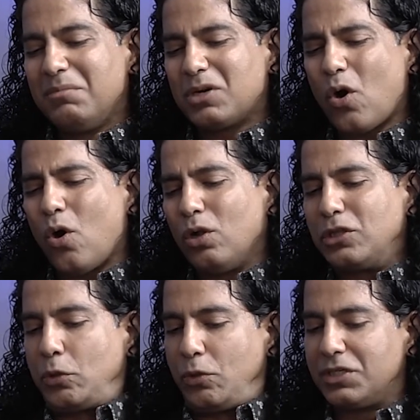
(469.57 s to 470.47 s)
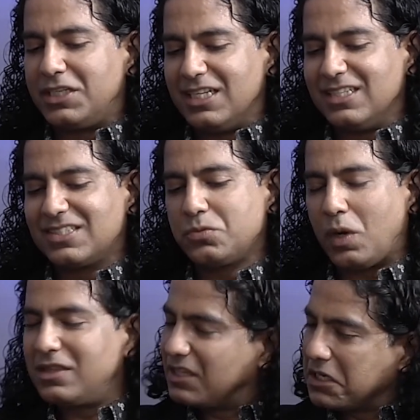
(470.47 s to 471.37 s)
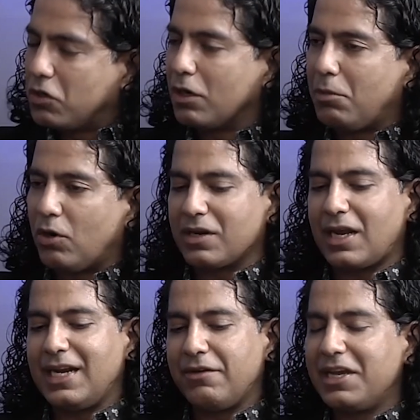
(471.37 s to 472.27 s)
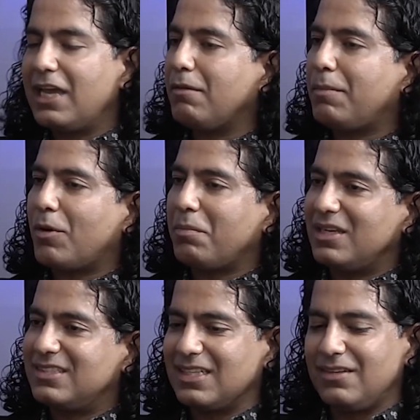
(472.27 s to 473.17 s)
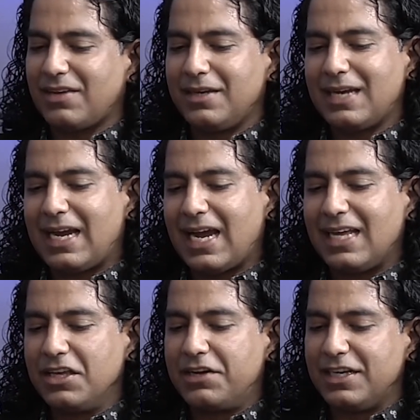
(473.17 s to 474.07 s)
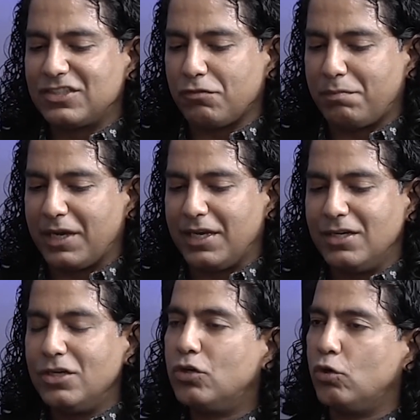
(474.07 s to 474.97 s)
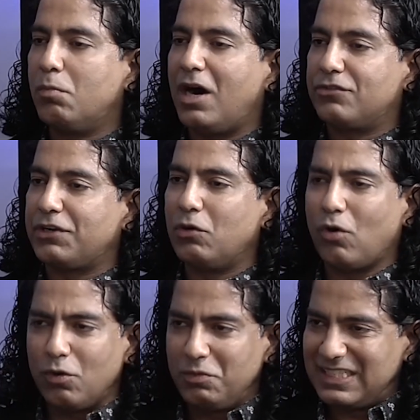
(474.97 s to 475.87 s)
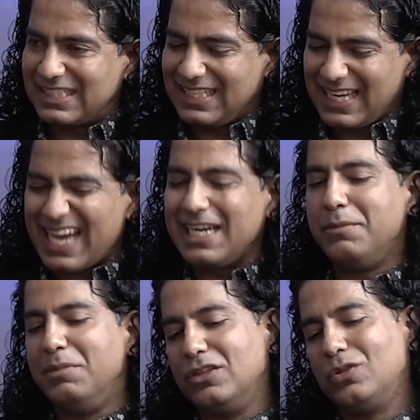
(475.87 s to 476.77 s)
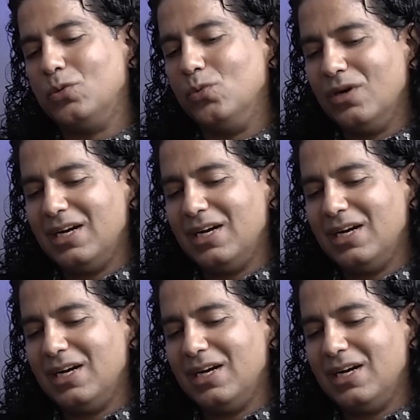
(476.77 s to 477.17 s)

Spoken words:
But all through the days, one thing good about it, I never gave up on myself. I had the grace of my Guru Mahatria who always carried me through.